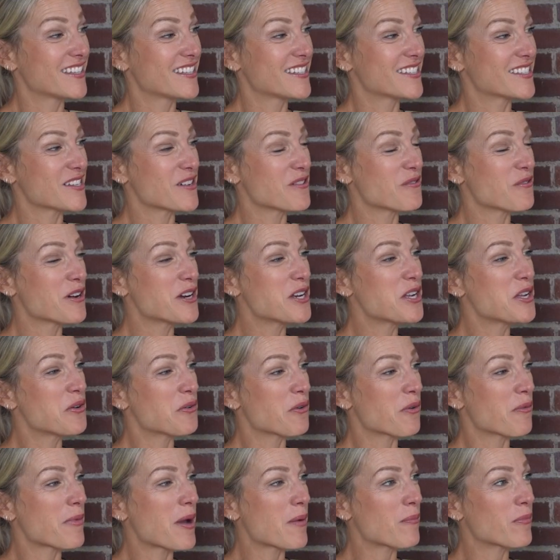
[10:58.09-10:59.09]
So what do
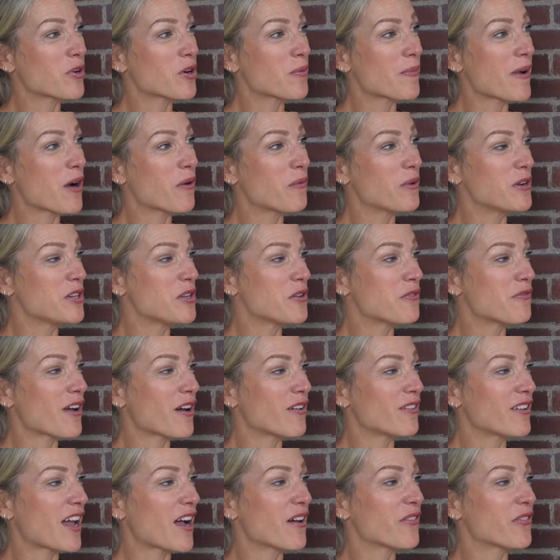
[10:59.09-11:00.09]
you remember about when you
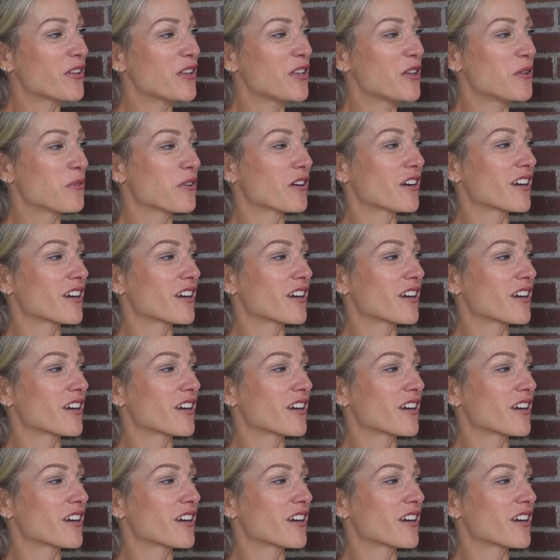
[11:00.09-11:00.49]
found out that you were